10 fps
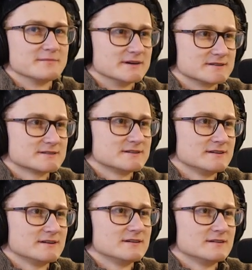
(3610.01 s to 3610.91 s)
your
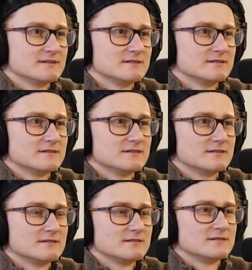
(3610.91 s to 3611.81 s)
situation. Let
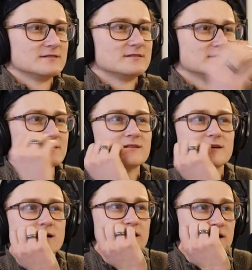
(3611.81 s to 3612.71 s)
me be your
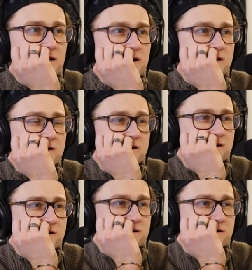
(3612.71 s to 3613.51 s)
therapist when you